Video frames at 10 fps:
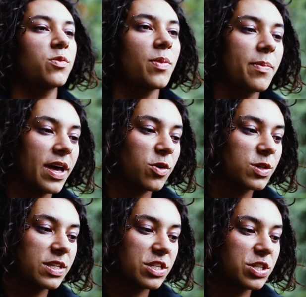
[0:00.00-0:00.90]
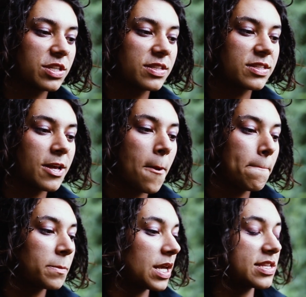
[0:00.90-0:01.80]
with my bail conditions,
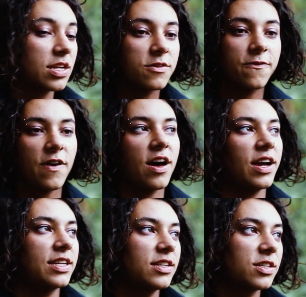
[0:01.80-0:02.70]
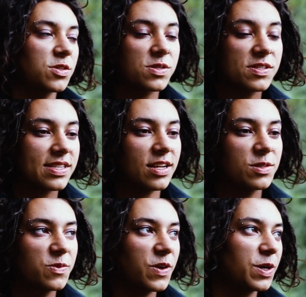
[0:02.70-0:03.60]
they said it's fine as long as you stand
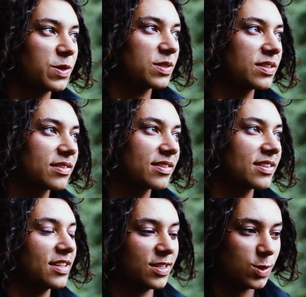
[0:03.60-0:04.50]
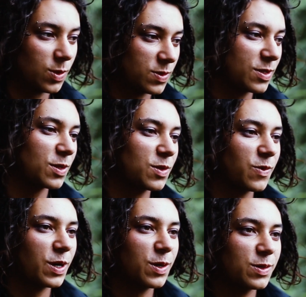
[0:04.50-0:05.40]
on the road. So I stood on the
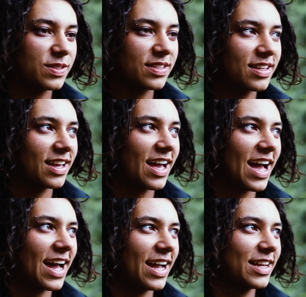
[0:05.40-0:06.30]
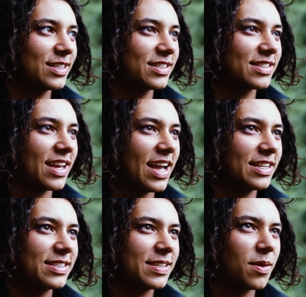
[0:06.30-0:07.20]
road and
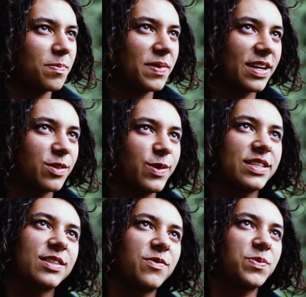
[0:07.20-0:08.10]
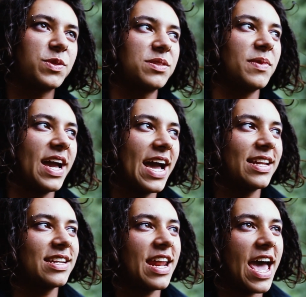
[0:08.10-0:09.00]
ended up being arrested for putting my
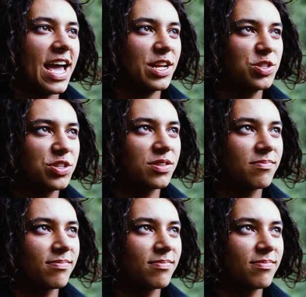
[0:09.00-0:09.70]
hand in a hedge